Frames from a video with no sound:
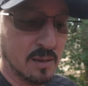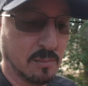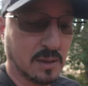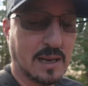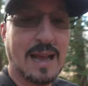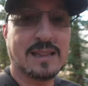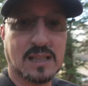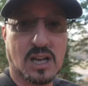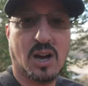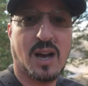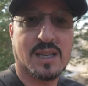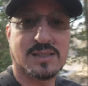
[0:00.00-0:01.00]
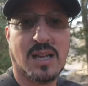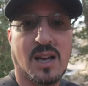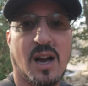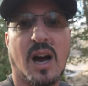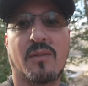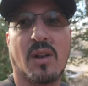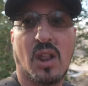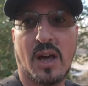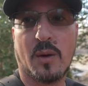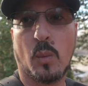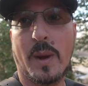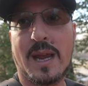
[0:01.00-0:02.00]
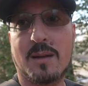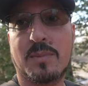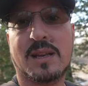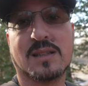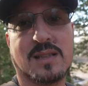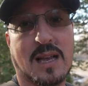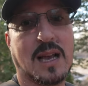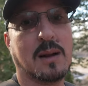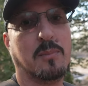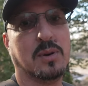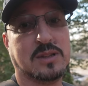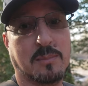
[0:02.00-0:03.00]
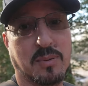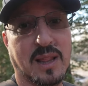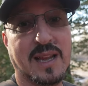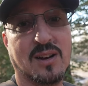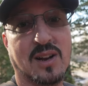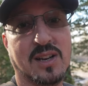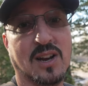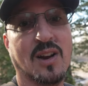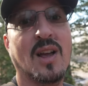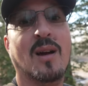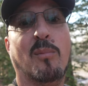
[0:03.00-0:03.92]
but at the cost of a lot of weight because I got to put the plate on here,